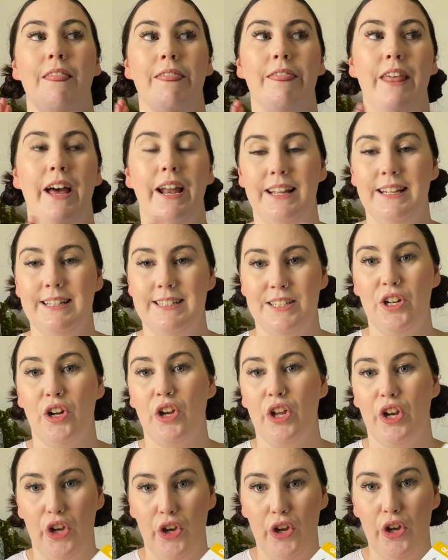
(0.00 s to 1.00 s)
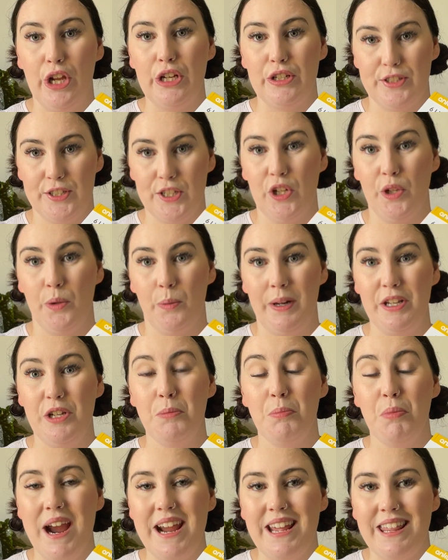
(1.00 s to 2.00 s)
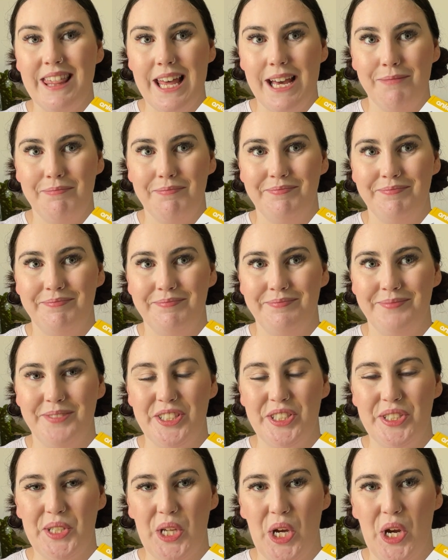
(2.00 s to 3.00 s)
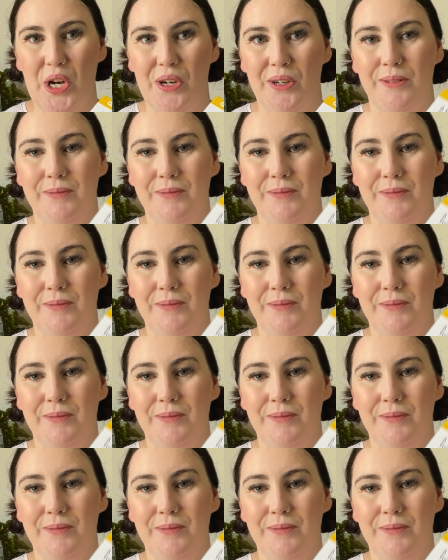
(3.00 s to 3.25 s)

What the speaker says: that it's not going to hurt your soul when you break them. So